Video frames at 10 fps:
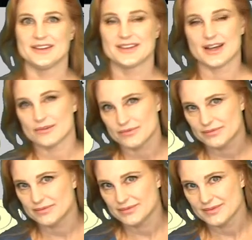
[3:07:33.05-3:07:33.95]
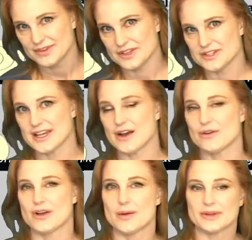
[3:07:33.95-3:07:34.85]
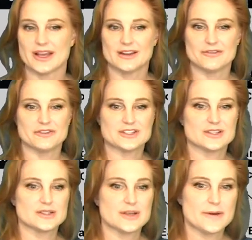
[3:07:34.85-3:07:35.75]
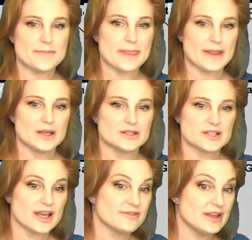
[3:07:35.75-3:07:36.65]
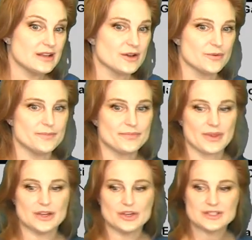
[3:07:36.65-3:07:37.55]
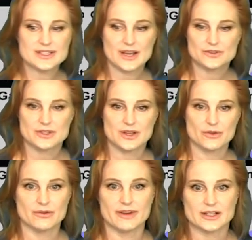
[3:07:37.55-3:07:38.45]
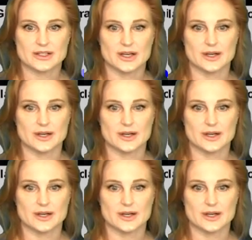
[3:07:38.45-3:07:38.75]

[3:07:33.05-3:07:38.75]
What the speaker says: It's kind of, you see how complicated the physics is? It's kind of neat though. And you can see, here's another effect,